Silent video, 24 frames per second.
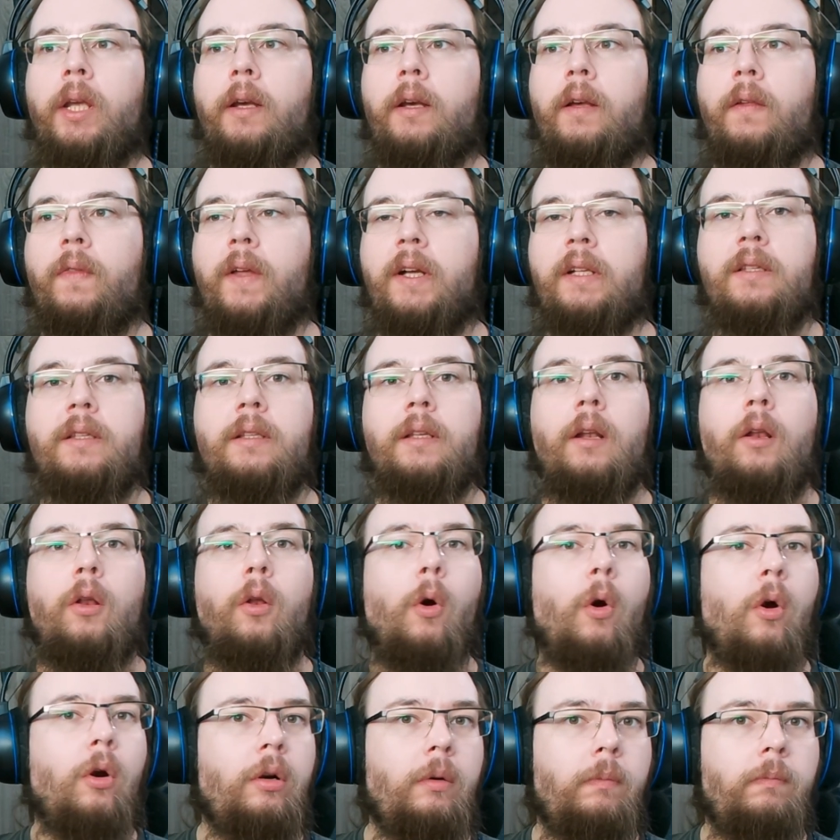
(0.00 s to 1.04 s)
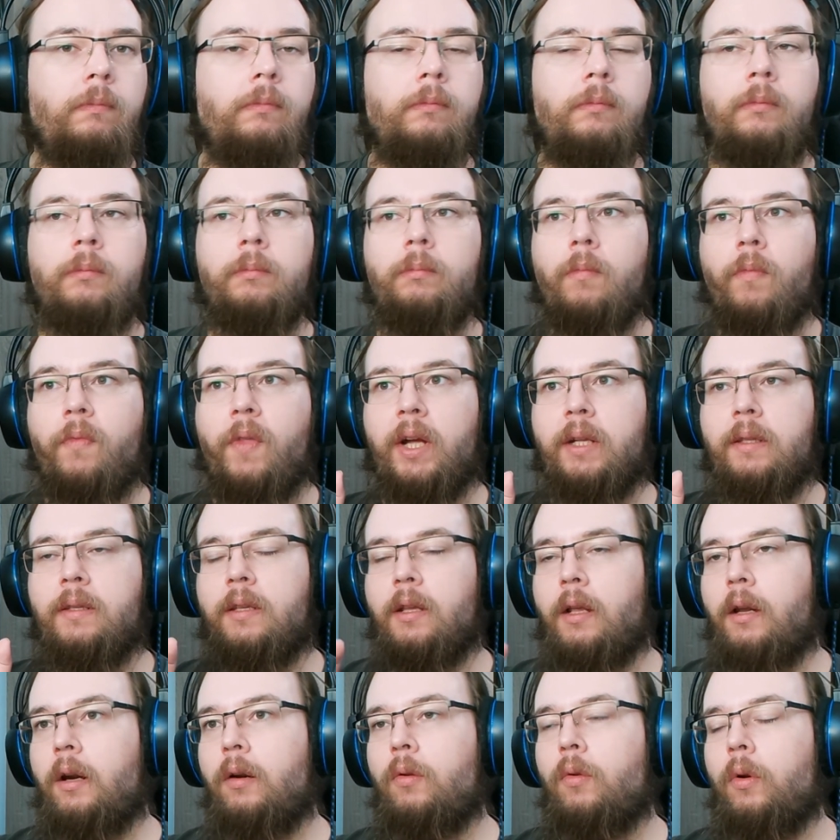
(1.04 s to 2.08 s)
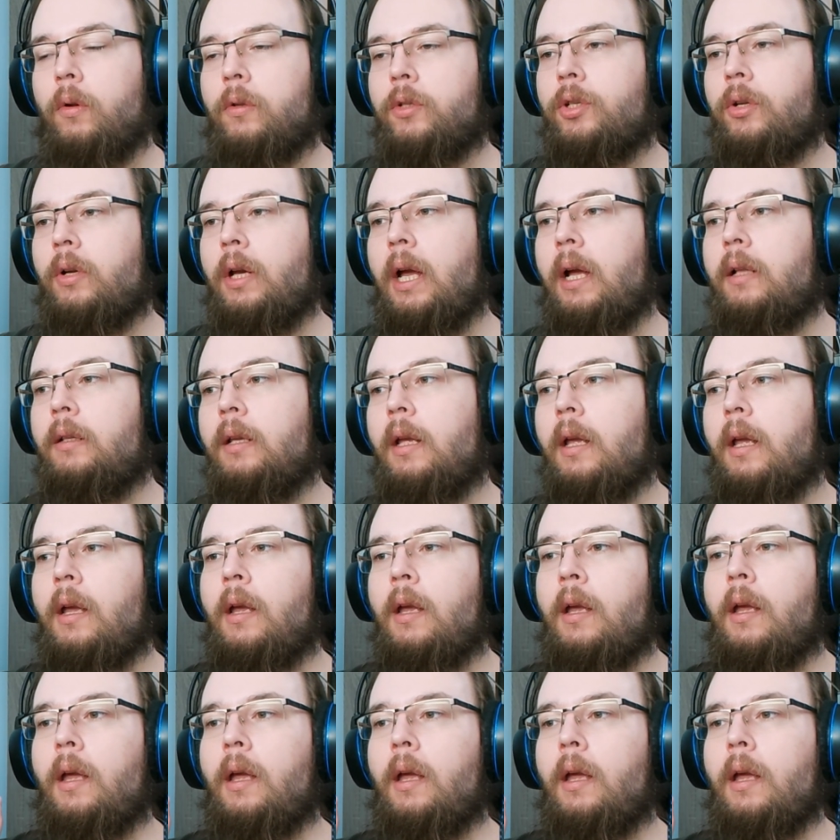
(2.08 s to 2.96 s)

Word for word: Uh, that's the lore that Sanraku also got.